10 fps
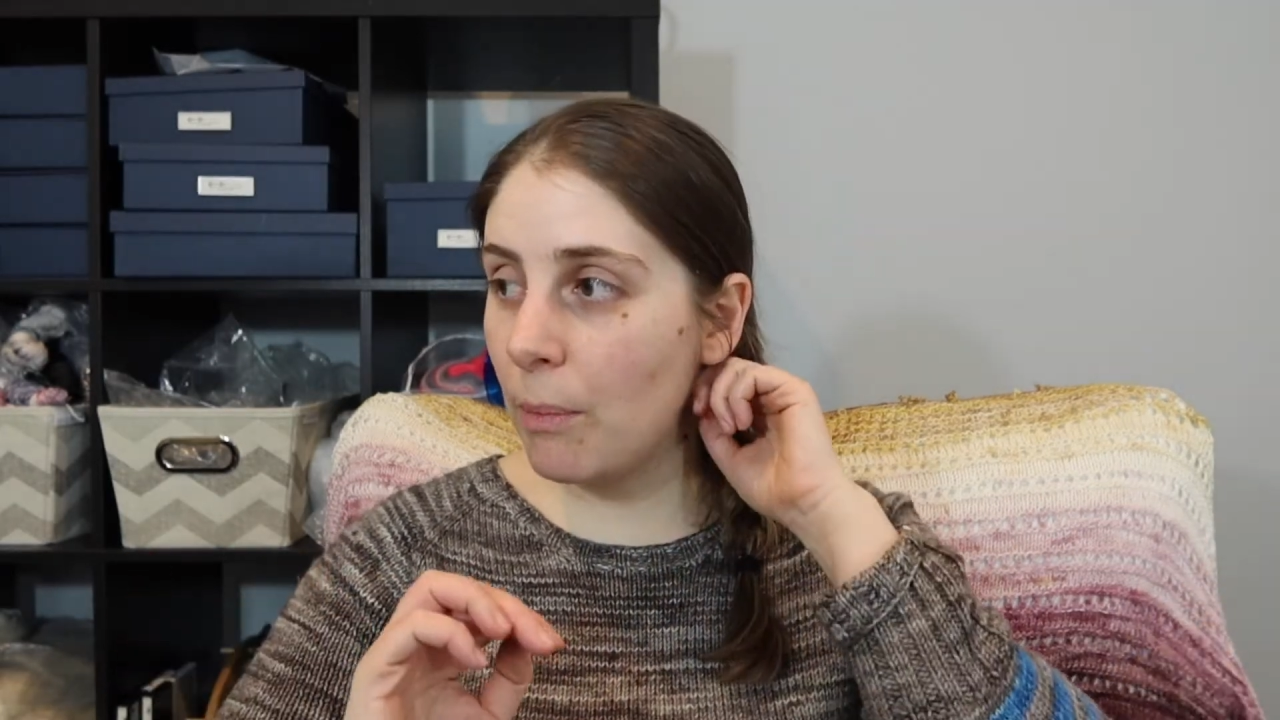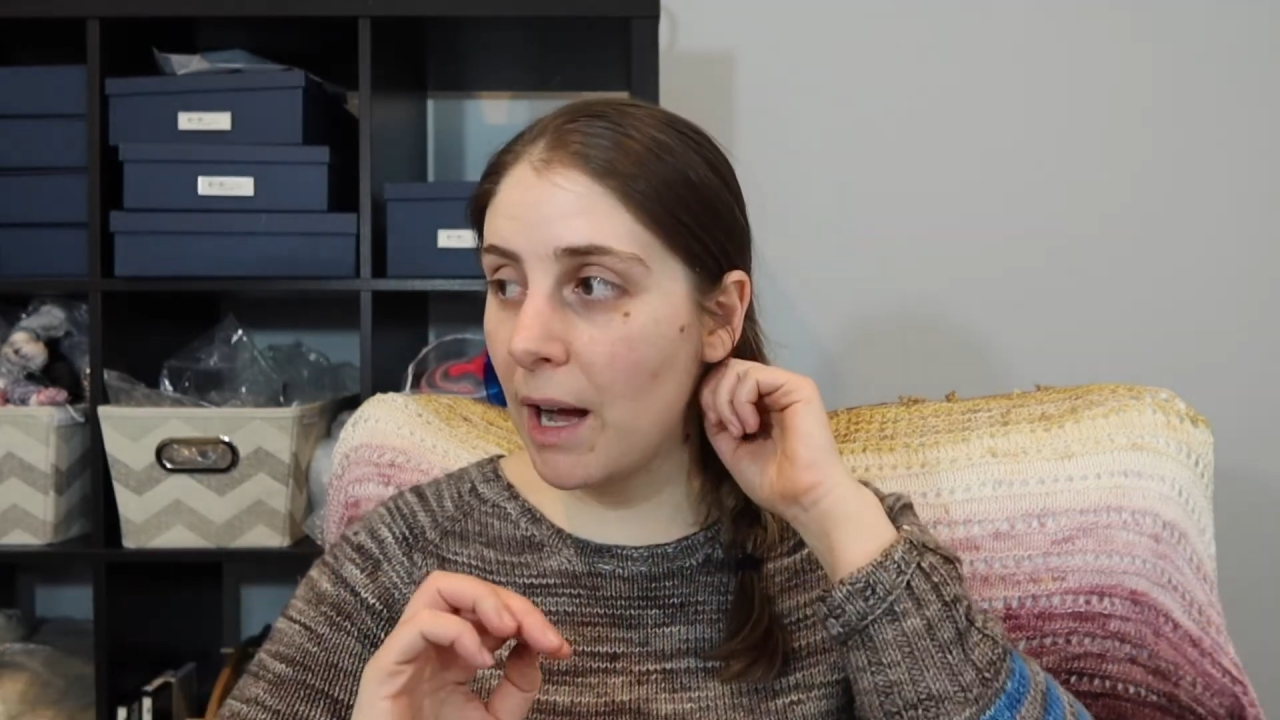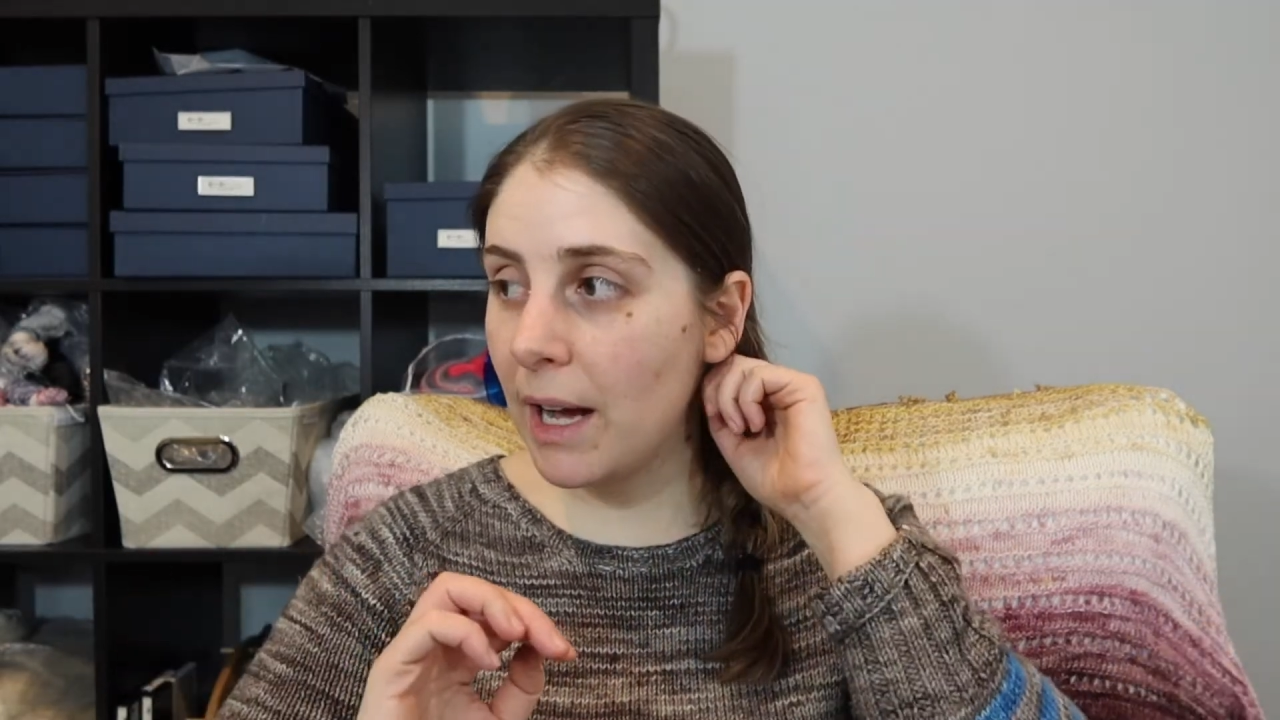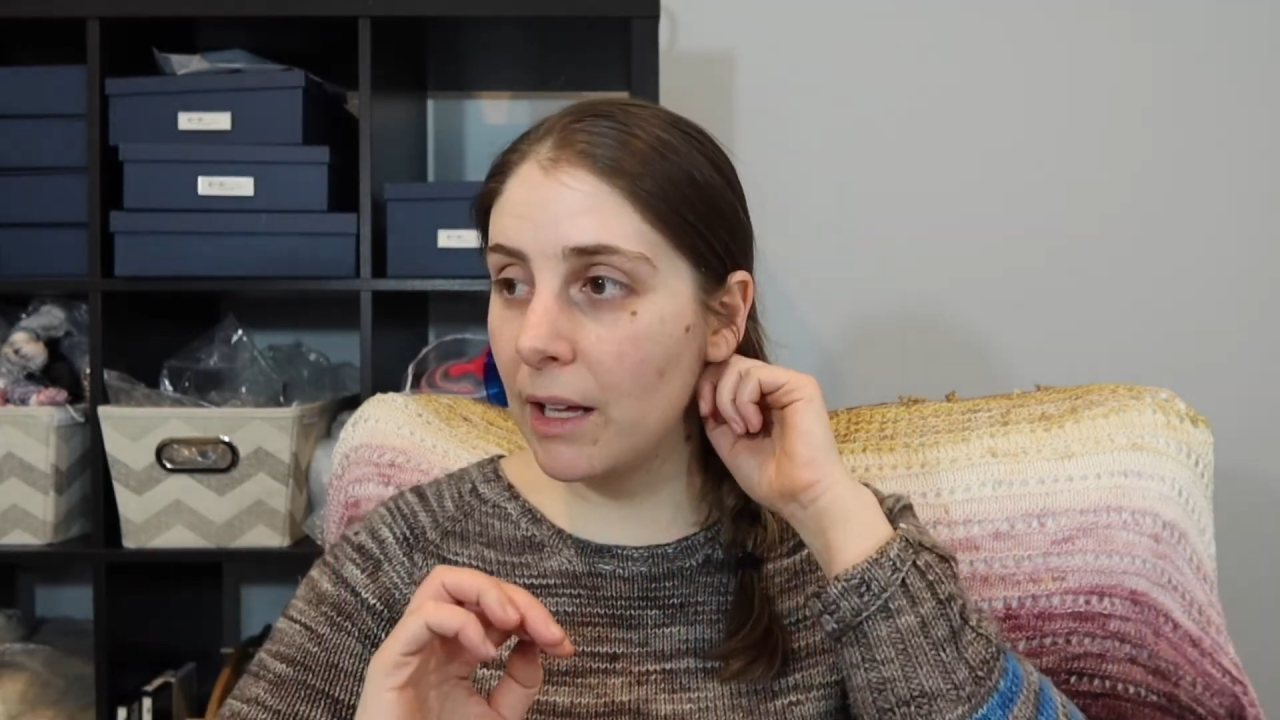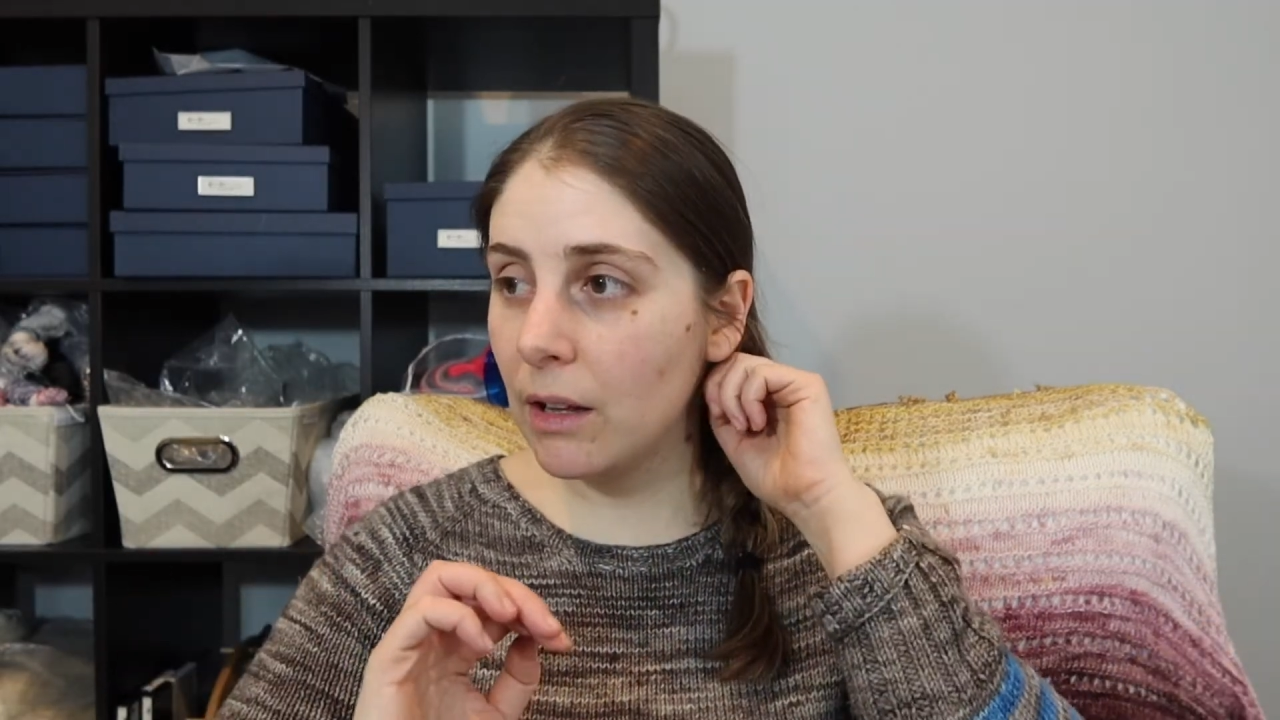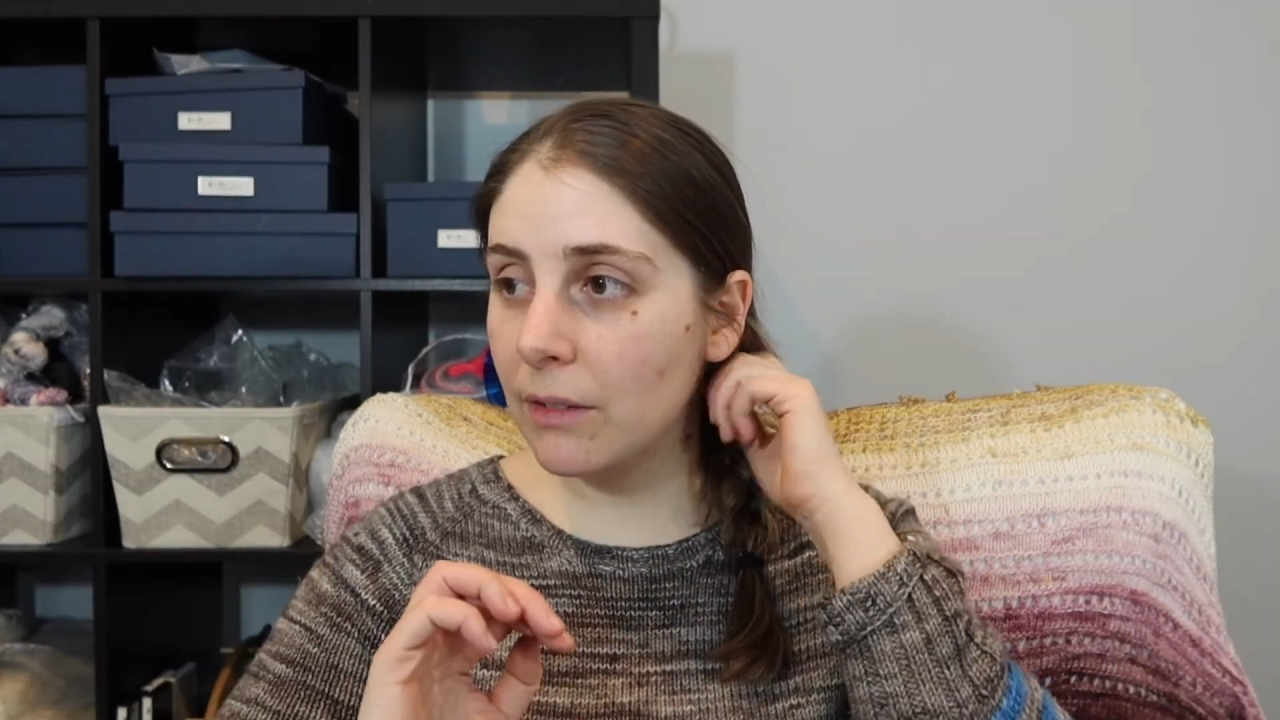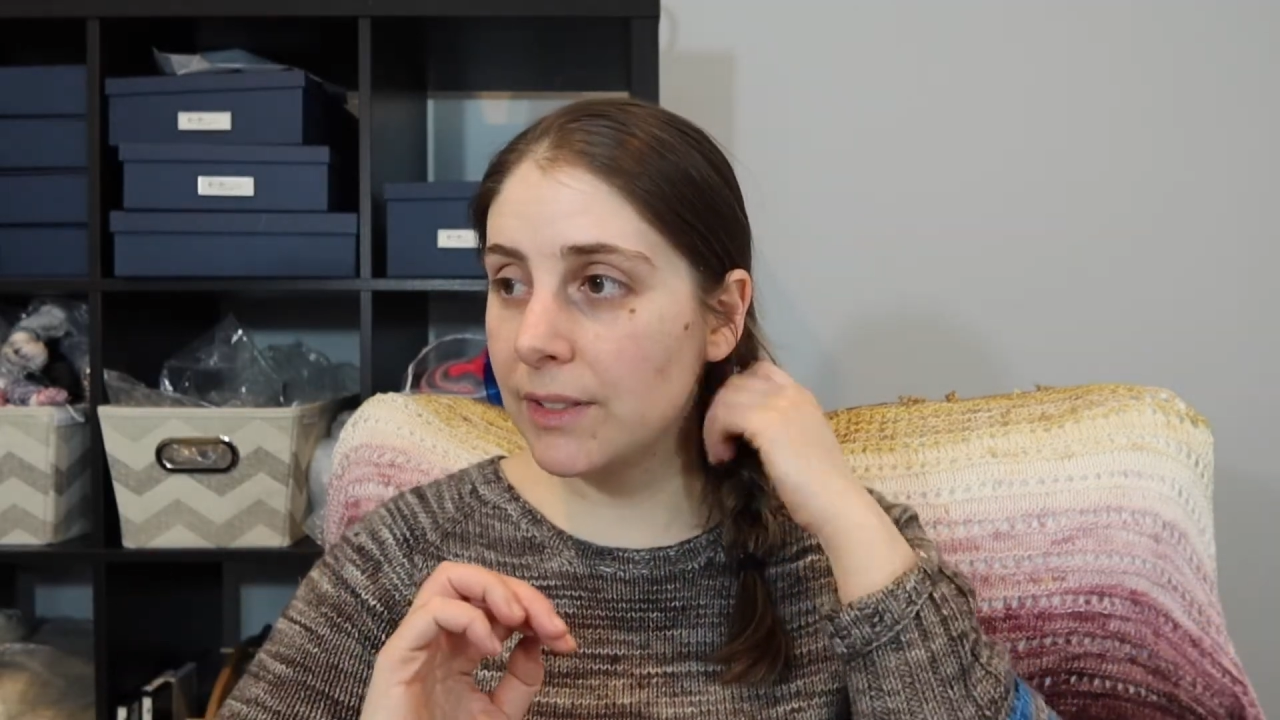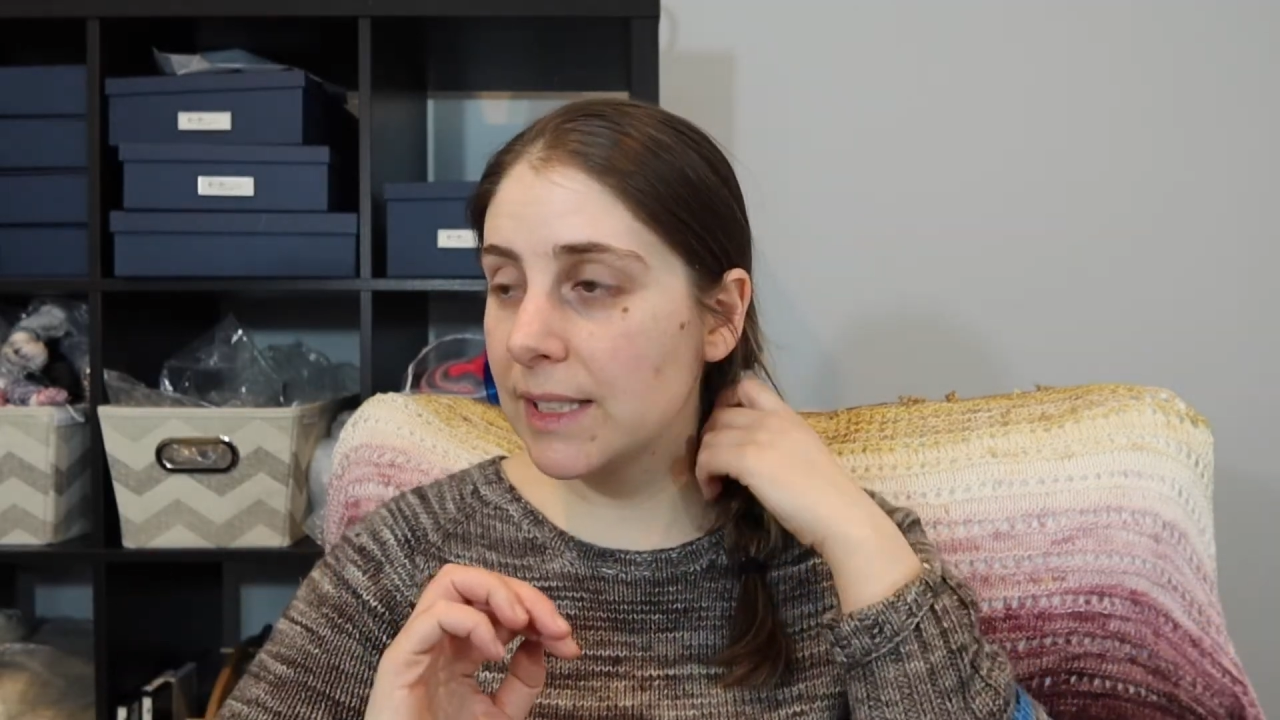pile of